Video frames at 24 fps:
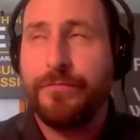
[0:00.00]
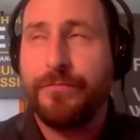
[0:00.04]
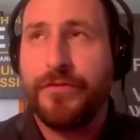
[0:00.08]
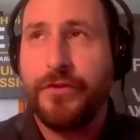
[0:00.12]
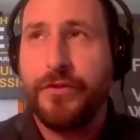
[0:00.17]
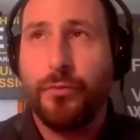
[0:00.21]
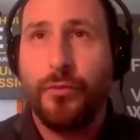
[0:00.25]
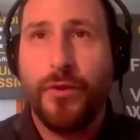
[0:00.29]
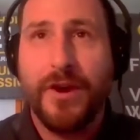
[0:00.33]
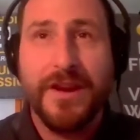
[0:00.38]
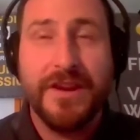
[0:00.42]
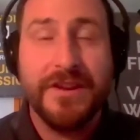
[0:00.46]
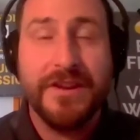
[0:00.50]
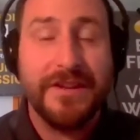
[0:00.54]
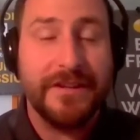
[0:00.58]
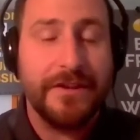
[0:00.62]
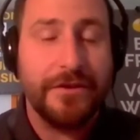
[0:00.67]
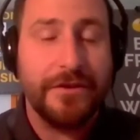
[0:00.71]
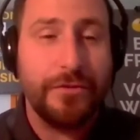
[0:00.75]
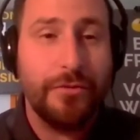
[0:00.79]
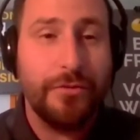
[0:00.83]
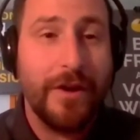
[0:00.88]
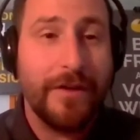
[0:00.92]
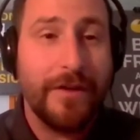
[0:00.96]
the wind
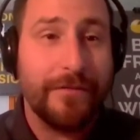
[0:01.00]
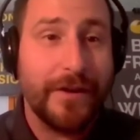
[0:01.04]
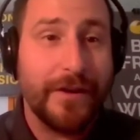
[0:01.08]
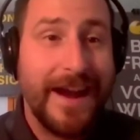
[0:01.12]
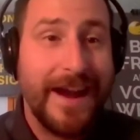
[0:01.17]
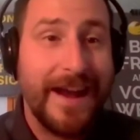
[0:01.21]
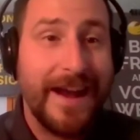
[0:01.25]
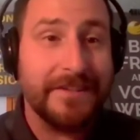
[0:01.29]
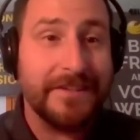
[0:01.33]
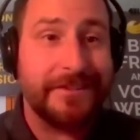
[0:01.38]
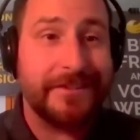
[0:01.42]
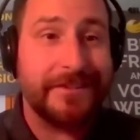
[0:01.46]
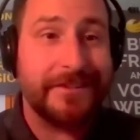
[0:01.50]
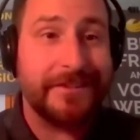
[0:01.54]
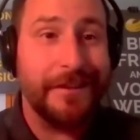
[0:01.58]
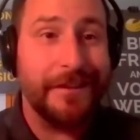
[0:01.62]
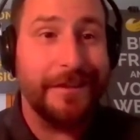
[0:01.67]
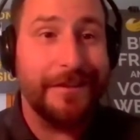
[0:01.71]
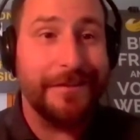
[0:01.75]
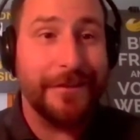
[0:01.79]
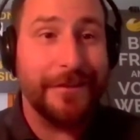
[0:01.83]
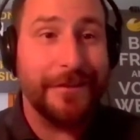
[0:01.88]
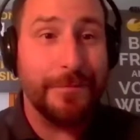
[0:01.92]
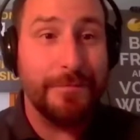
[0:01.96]
and whoever has
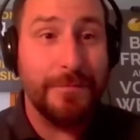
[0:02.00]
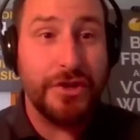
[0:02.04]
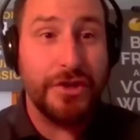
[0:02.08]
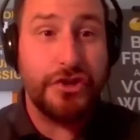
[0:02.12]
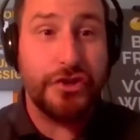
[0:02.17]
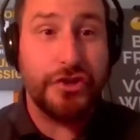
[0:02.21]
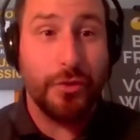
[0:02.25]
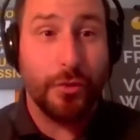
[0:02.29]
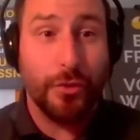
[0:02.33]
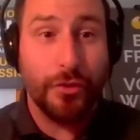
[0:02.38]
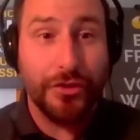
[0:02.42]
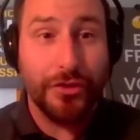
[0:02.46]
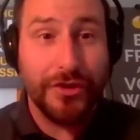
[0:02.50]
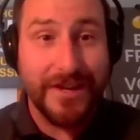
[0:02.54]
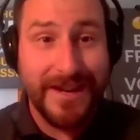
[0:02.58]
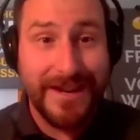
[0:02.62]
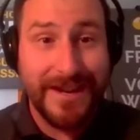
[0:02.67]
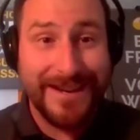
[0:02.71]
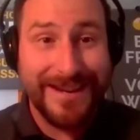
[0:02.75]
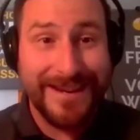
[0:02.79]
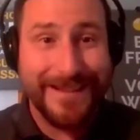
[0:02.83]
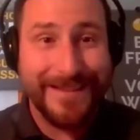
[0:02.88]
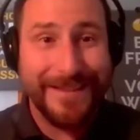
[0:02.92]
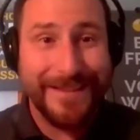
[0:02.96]
the
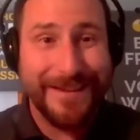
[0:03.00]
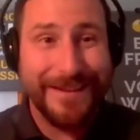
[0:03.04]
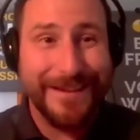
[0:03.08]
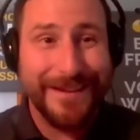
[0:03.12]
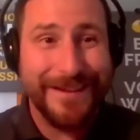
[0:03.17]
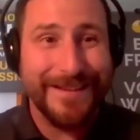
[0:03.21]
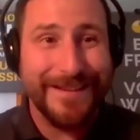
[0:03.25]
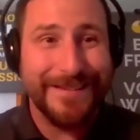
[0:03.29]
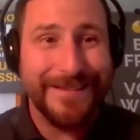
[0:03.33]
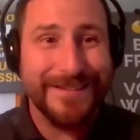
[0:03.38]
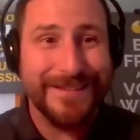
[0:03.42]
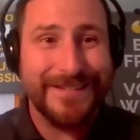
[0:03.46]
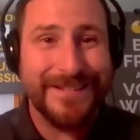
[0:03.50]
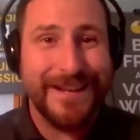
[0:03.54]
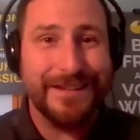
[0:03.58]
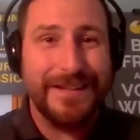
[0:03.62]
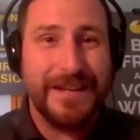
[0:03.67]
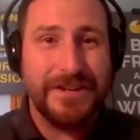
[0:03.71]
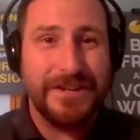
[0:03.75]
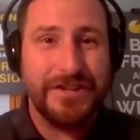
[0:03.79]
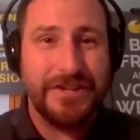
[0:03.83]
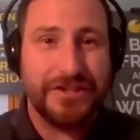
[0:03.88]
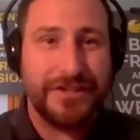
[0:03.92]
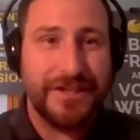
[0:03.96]
majority in the
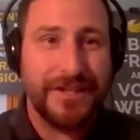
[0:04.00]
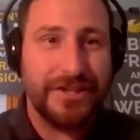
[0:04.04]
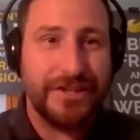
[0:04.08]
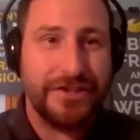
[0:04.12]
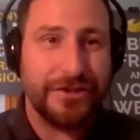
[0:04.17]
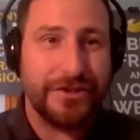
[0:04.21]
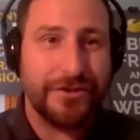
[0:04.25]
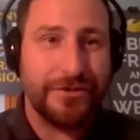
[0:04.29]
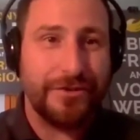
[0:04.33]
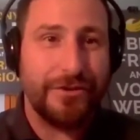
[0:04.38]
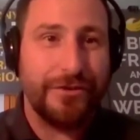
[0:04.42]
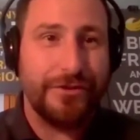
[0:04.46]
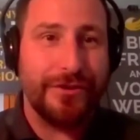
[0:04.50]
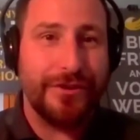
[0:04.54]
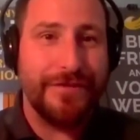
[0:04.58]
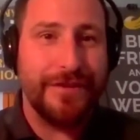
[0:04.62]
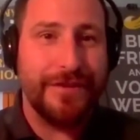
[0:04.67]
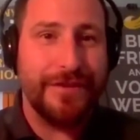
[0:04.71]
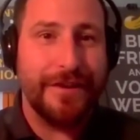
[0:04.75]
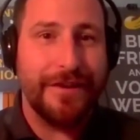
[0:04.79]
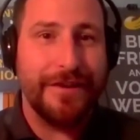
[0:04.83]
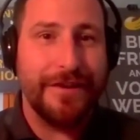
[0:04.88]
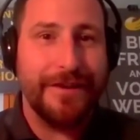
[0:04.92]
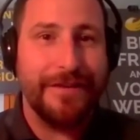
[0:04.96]
state legislature or
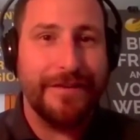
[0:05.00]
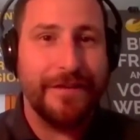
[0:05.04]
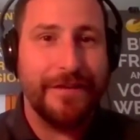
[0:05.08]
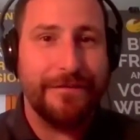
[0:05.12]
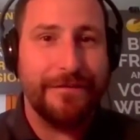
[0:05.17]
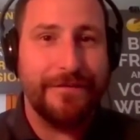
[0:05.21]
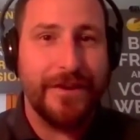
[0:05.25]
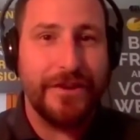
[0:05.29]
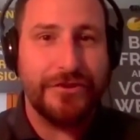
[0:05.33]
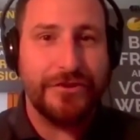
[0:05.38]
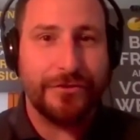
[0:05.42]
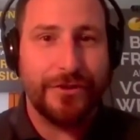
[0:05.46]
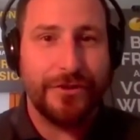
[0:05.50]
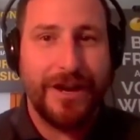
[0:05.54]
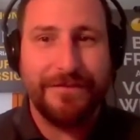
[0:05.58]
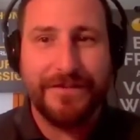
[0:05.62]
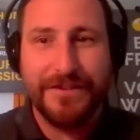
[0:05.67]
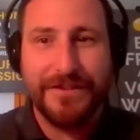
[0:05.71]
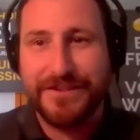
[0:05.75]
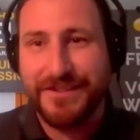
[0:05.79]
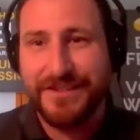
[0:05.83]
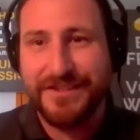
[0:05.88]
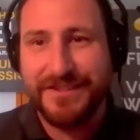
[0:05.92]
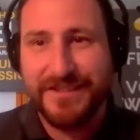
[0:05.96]
in the federal
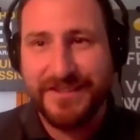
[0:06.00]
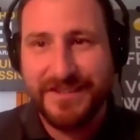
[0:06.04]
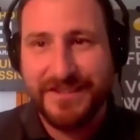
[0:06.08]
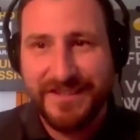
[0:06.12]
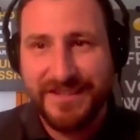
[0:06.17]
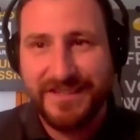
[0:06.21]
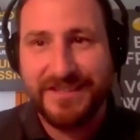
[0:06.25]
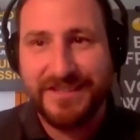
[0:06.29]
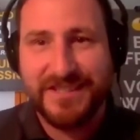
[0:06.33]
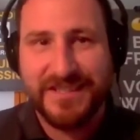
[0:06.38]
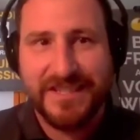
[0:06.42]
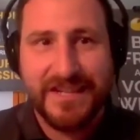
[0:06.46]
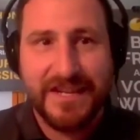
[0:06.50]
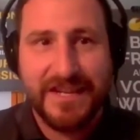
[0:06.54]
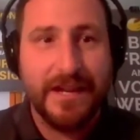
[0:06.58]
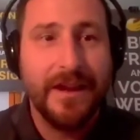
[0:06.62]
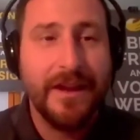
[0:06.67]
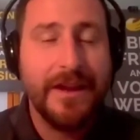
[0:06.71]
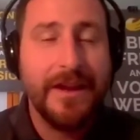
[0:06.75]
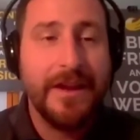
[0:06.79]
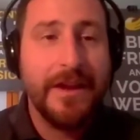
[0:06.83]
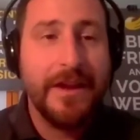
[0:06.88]
offices in DC.